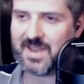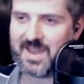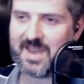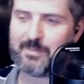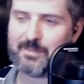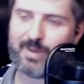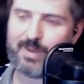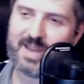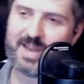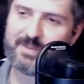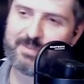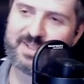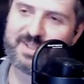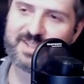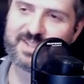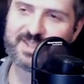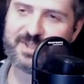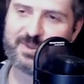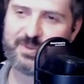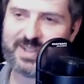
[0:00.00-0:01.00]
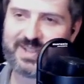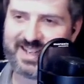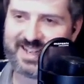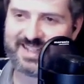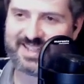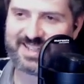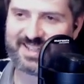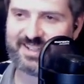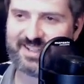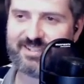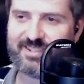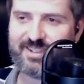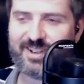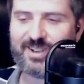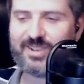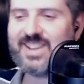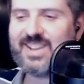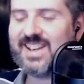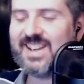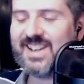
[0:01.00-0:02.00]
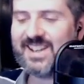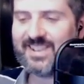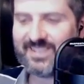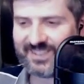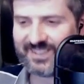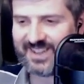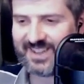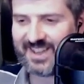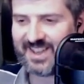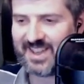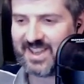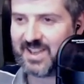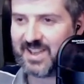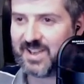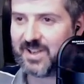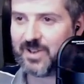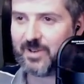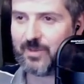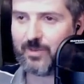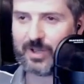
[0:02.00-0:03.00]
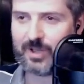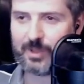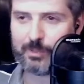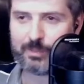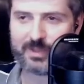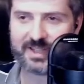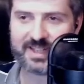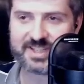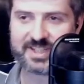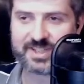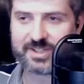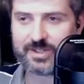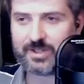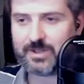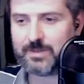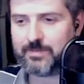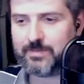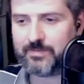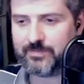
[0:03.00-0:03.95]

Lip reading: Batman 2 nights in a row. Yeah, well played, sir.